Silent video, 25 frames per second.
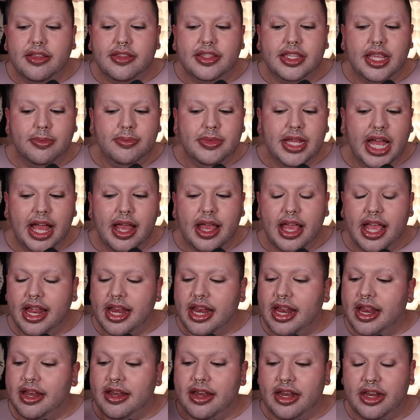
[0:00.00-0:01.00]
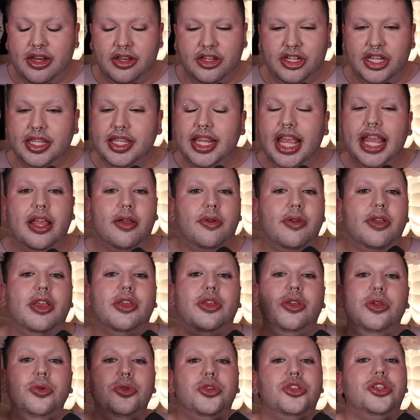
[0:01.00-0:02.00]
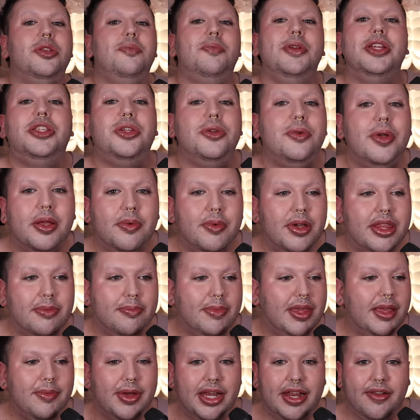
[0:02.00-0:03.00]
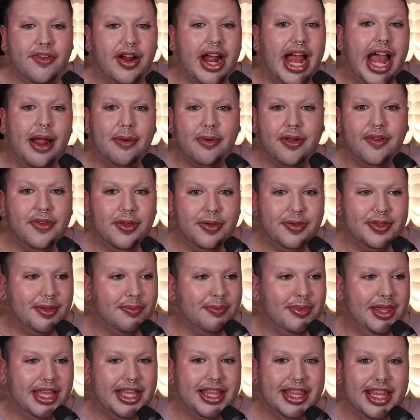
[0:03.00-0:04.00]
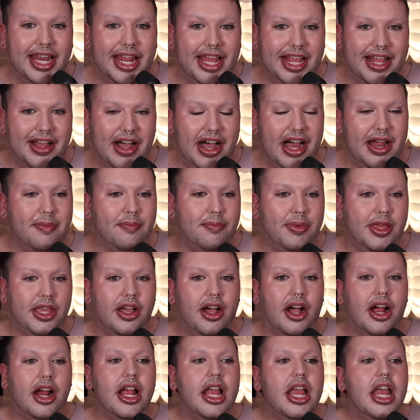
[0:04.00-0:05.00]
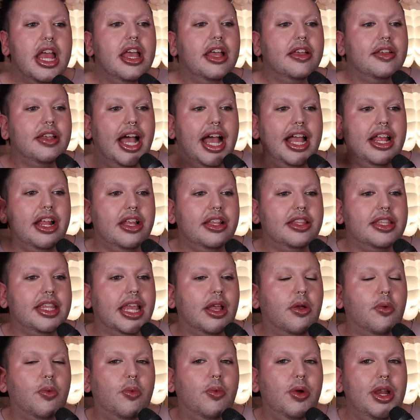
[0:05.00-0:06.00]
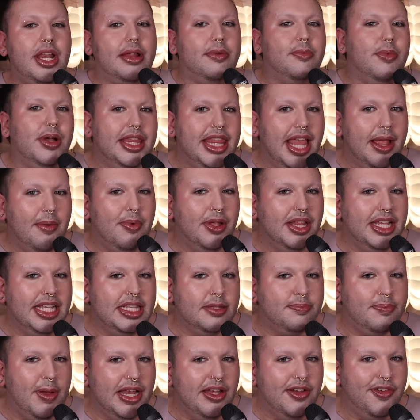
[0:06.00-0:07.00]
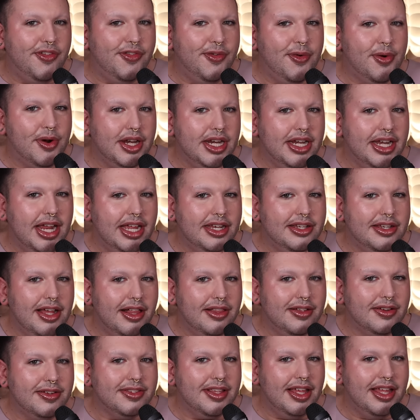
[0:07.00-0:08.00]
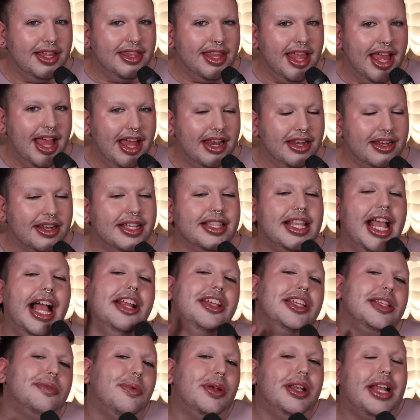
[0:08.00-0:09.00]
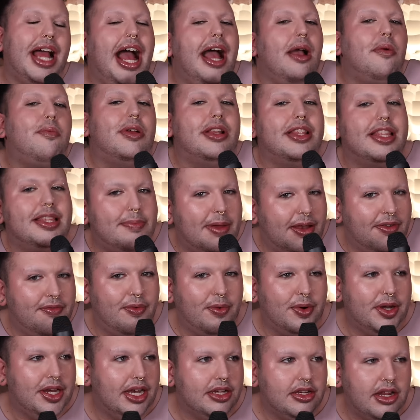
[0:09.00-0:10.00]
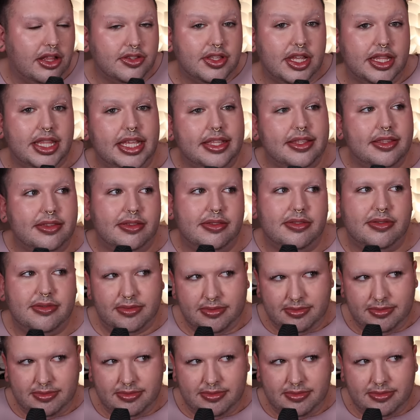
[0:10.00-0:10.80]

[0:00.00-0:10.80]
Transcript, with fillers: sometimes, and just like you should be doing with me whenever I review something that I got in PR, I, it's like would would they really spend forty nine dollars on that? Because I just would I wouldn't spend forty nine dollars on this